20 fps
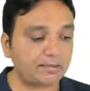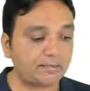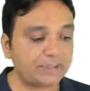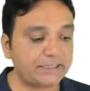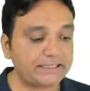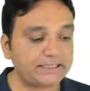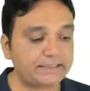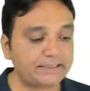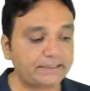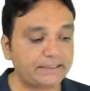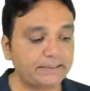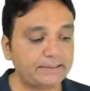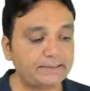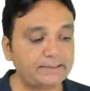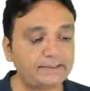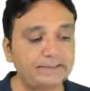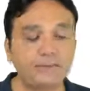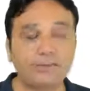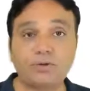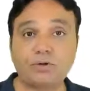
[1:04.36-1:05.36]
its
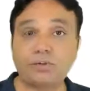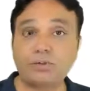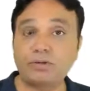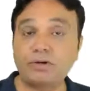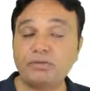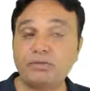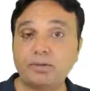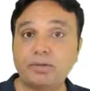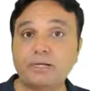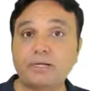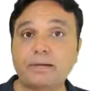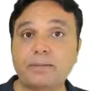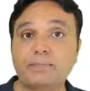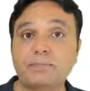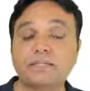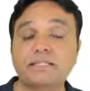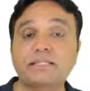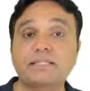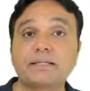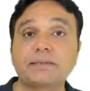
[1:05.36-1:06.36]
size. Normally what
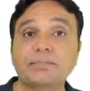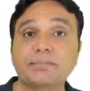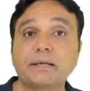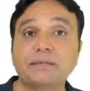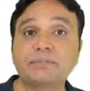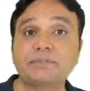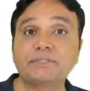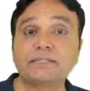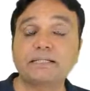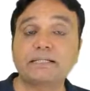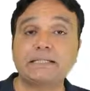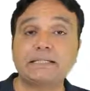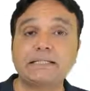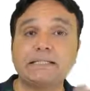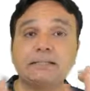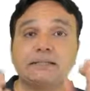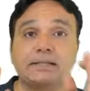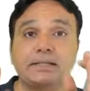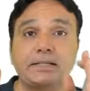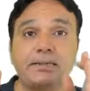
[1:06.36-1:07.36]
happens, sometimes the
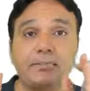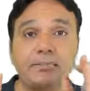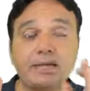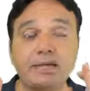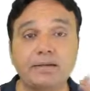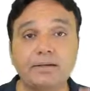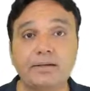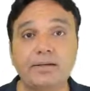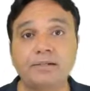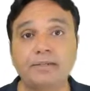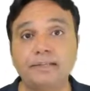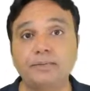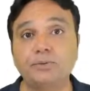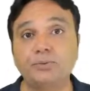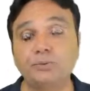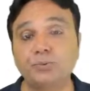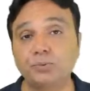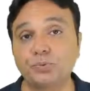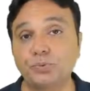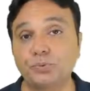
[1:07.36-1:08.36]
case study may run into
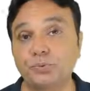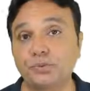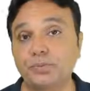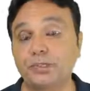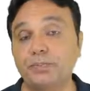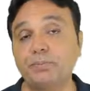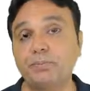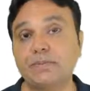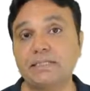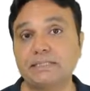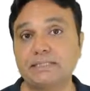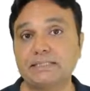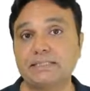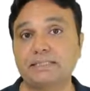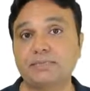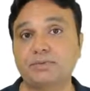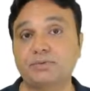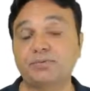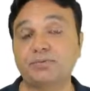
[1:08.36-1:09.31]
2 or 3 pages of the